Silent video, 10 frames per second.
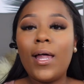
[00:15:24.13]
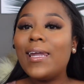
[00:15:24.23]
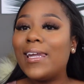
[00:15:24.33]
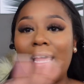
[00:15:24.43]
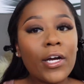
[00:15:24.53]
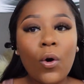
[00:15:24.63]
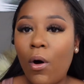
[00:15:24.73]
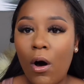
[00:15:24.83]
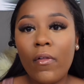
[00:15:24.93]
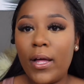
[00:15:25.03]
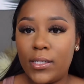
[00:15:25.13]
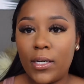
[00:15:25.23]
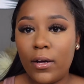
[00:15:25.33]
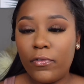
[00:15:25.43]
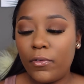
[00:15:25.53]
Let go of all that
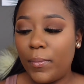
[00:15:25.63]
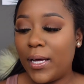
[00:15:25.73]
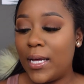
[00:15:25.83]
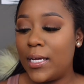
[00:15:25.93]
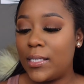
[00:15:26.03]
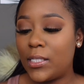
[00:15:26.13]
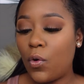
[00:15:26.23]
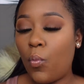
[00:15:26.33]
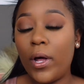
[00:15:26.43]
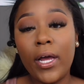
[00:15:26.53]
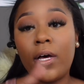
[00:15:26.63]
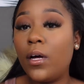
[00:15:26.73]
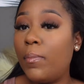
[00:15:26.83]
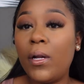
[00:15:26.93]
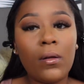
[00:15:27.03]
stuff, because what he
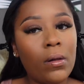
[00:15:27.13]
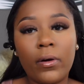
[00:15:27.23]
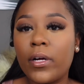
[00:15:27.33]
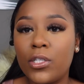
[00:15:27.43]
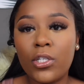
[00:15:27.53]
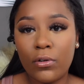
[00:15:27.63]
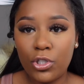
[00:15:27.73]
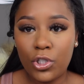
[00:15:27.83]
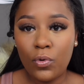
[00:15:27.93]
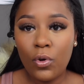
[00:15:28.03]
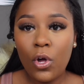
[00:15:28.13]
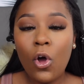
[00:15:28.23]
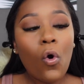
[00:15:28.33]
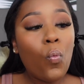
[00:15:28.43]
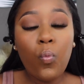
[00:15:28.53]
could be no longer concerns you.
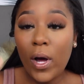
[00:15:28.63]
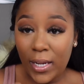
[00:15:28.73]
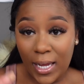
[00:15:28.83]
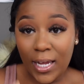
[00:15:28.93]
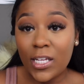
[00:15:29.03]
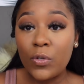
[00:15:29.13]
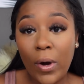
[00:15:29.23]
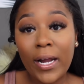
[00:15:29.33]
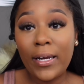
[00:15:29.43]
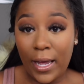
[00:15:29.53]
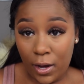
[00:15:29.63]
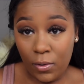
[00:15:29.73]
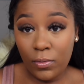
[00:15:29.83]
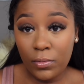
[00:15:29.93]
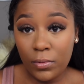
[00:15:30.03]
What he is right now